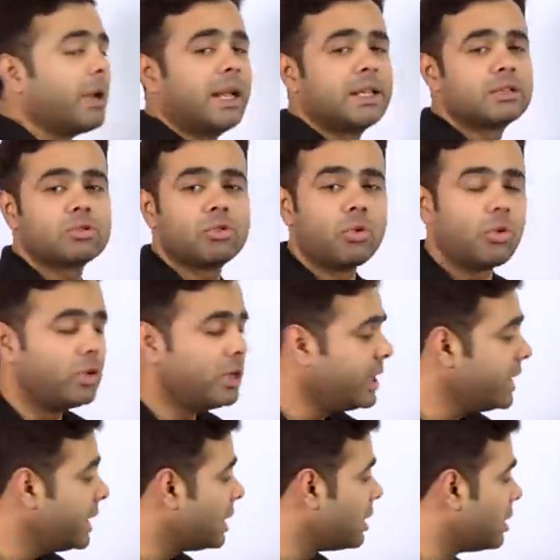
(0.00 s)
plans,
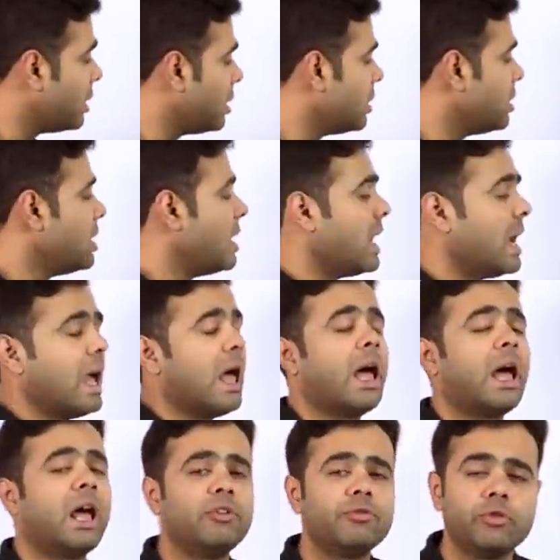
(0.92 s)
only a
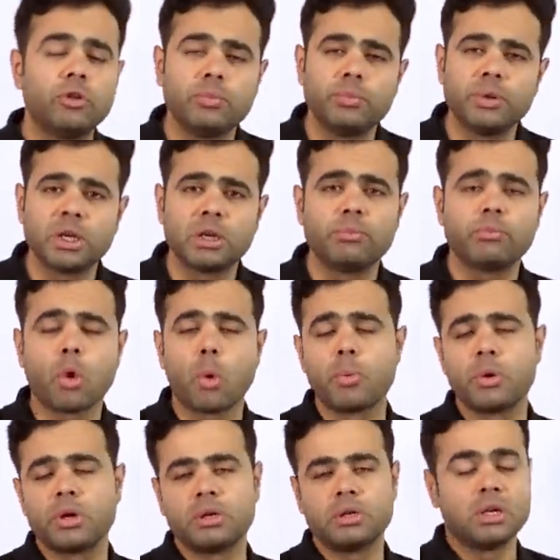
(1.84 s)
handful become
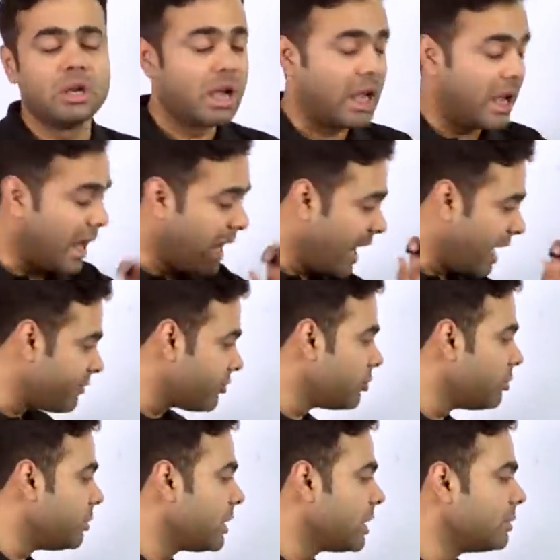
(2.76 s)
popular. A
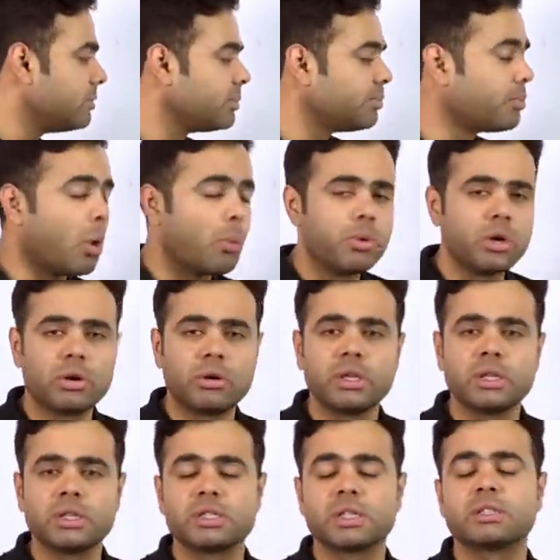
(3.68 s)
handful become popular,
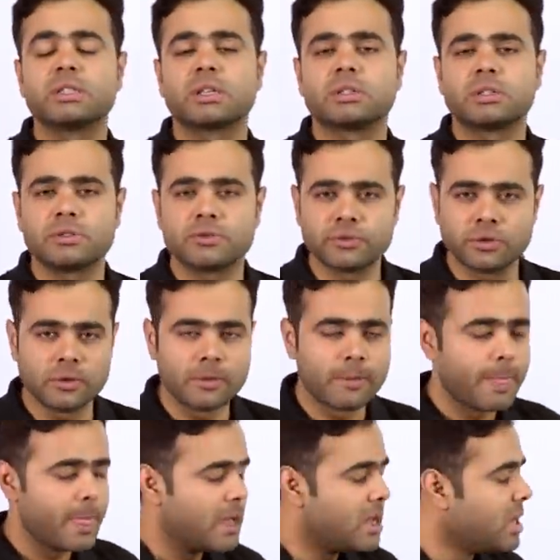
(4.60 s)
you can say successful.
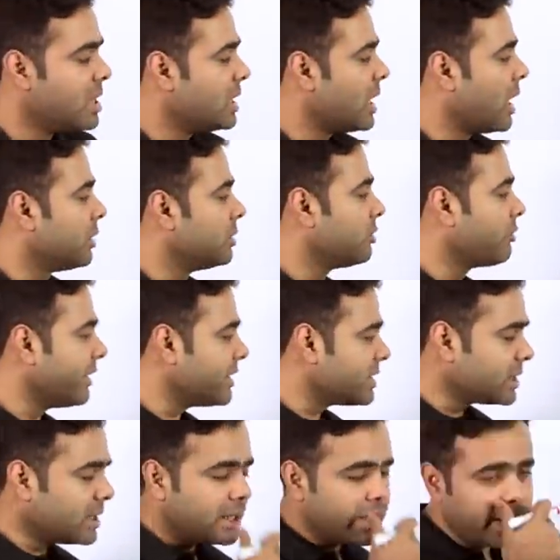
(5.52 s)
Now, the
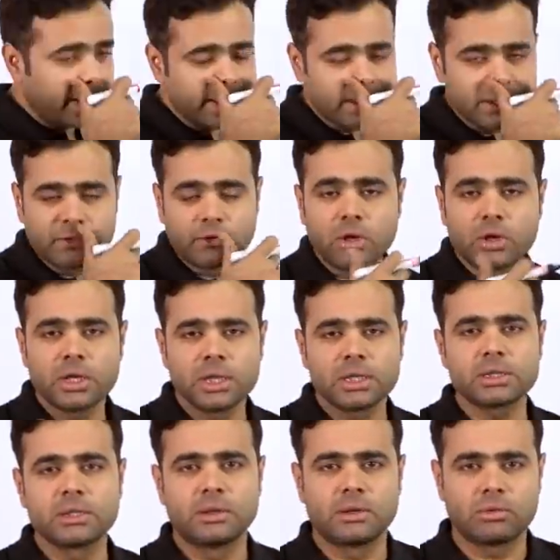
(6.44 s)
question is, what
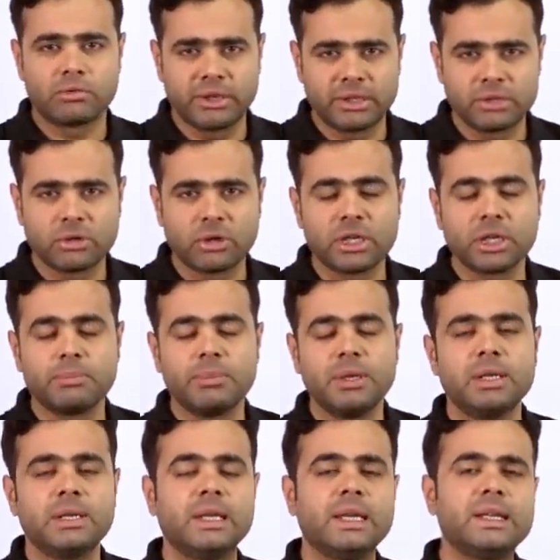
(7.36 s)
does quixotic
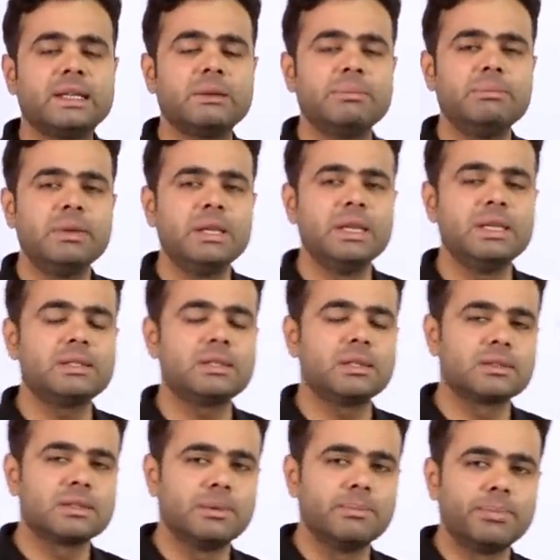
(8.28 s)
mean? It
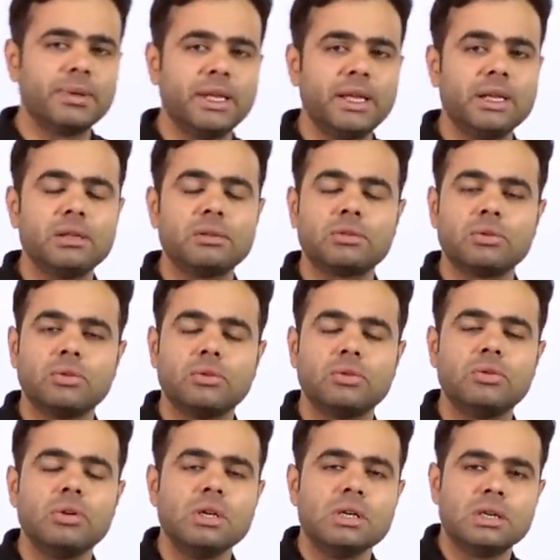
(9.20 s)
means simply
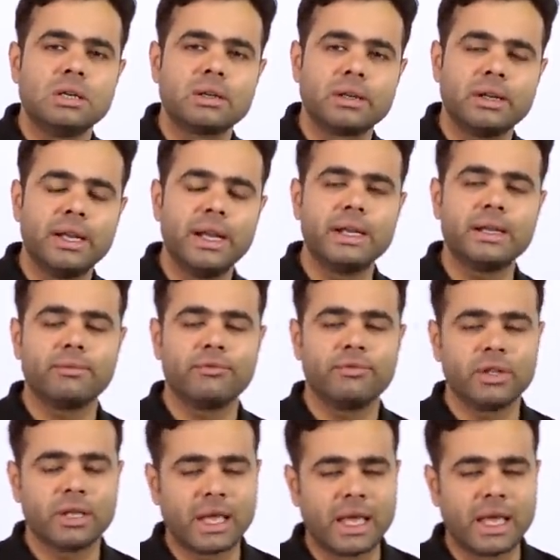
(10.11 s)
to relate with